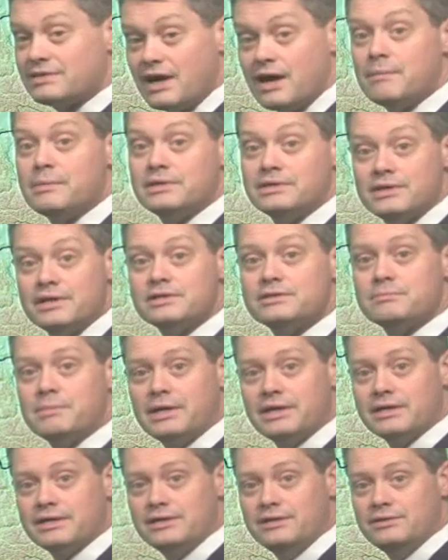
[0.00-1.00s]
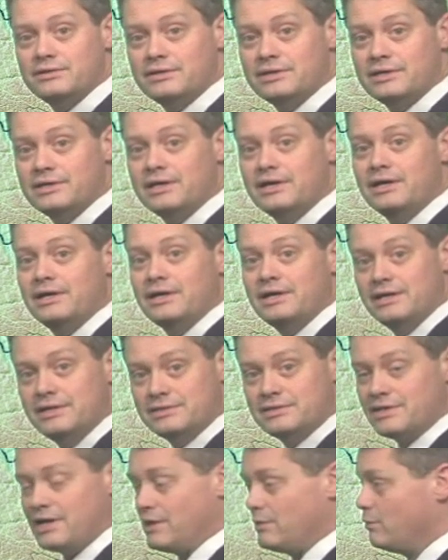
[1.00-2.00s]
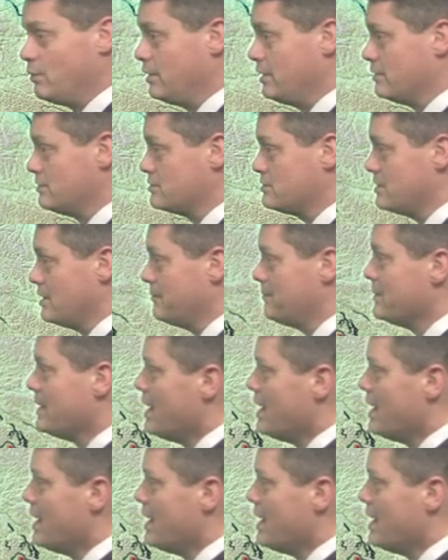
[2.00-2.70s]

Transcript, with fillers: time it does make it into the inside waters there.